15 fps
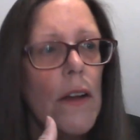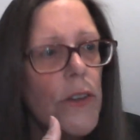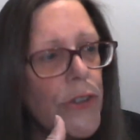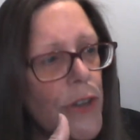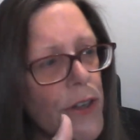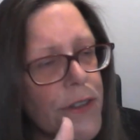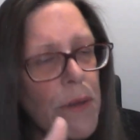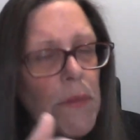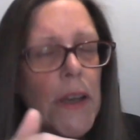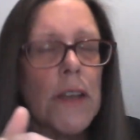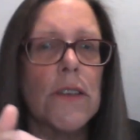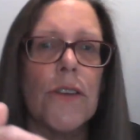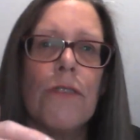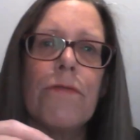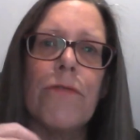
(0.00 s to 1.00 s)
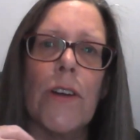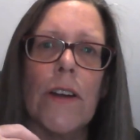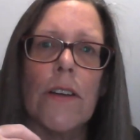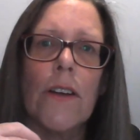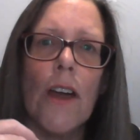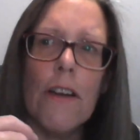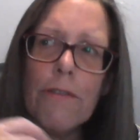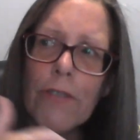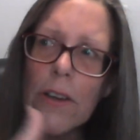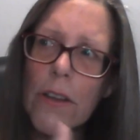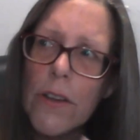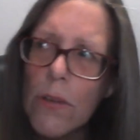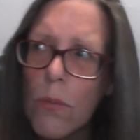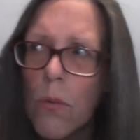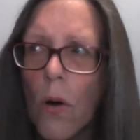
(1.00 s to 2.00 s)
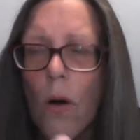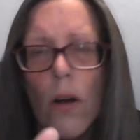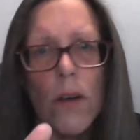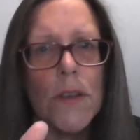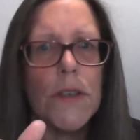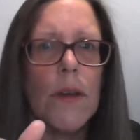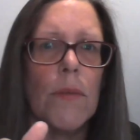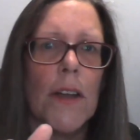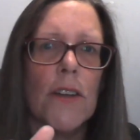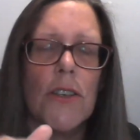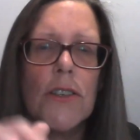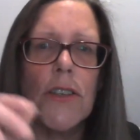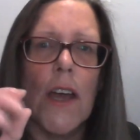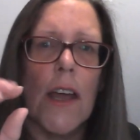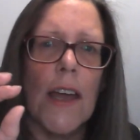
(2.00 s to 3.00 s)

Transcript: do something different. Go for a little walk or something just to